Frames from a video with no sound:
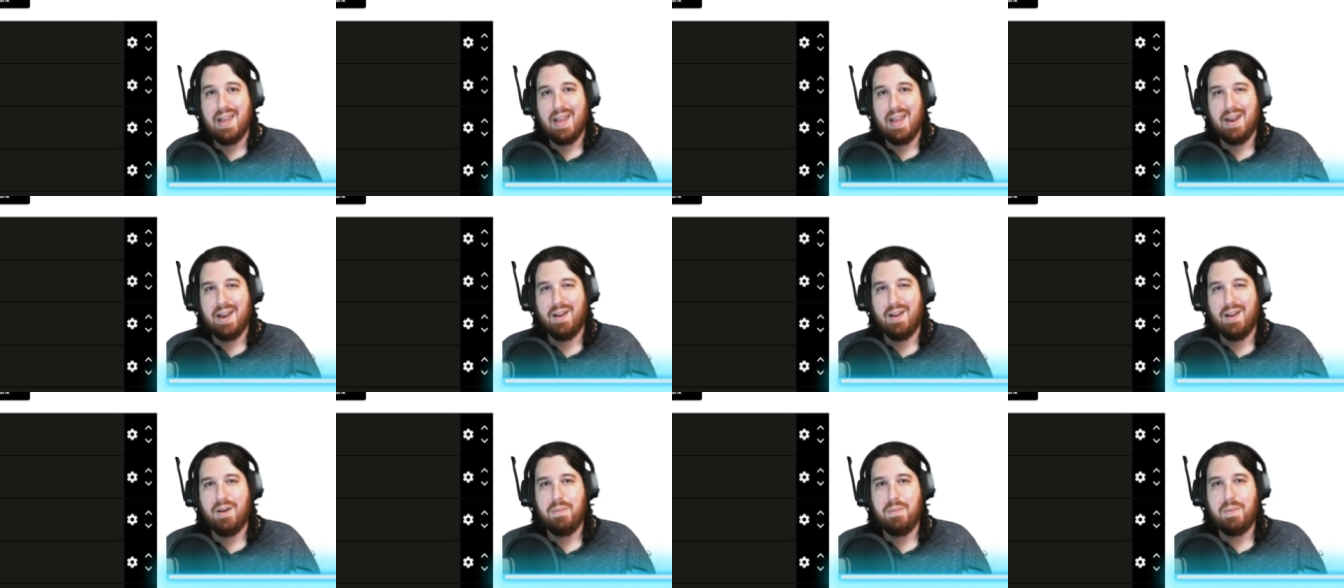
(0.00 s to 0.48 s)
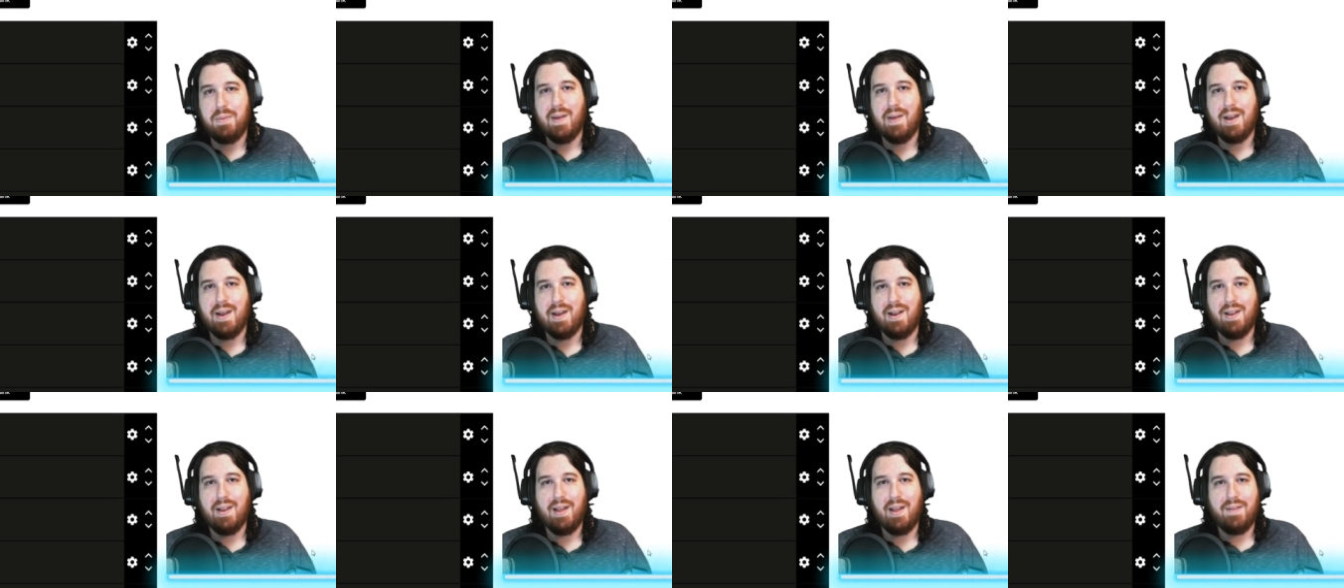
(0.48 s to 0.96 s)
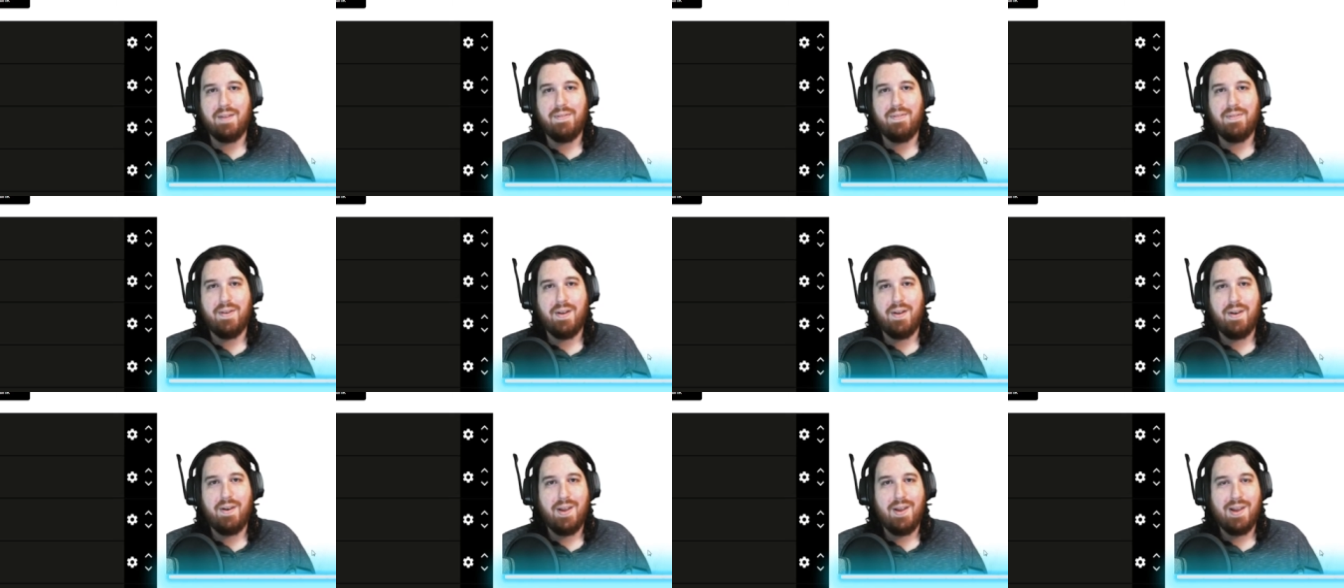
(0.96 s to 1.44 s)
and I hope you had a lot of
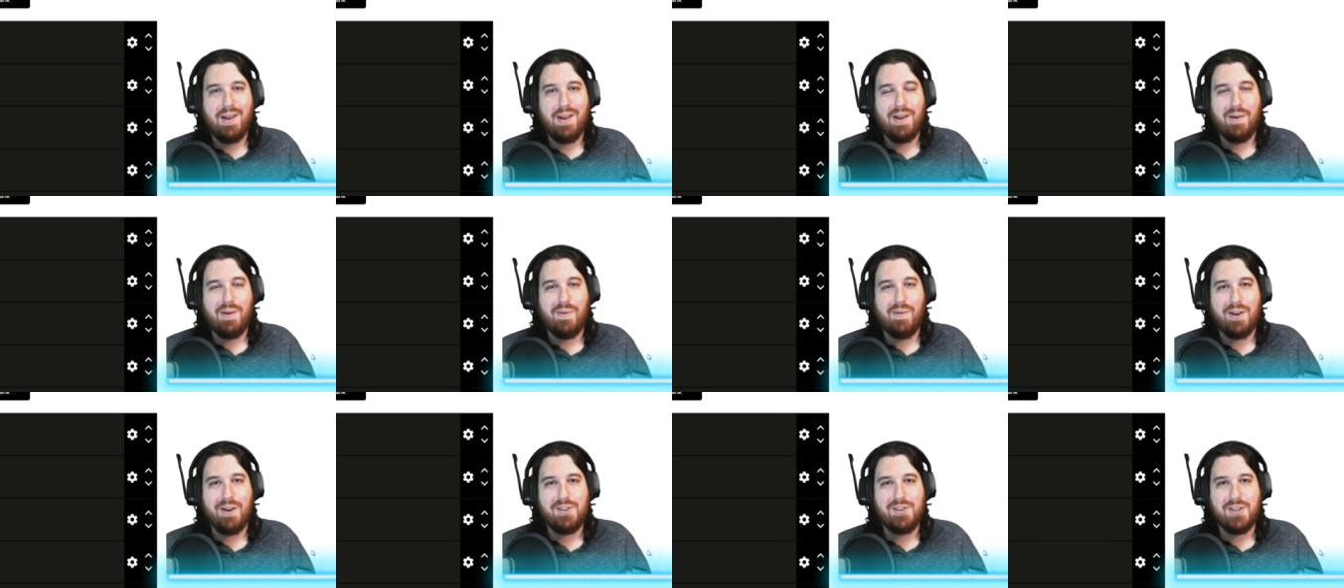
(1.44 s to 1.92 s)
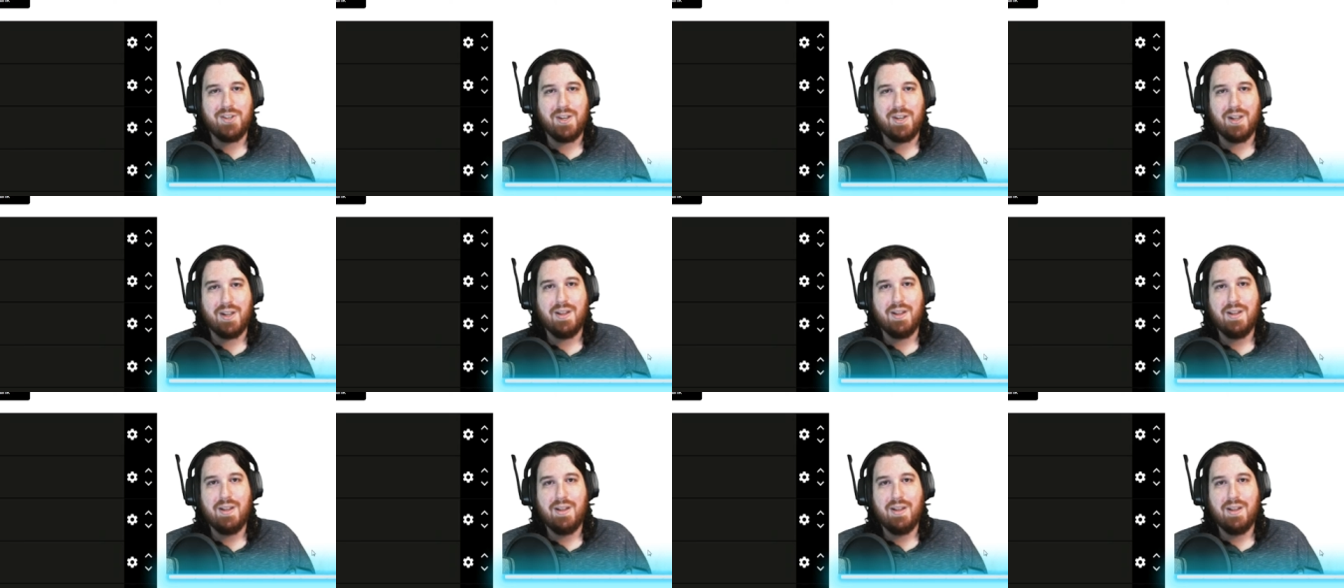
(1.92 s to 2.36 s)
fun watching it.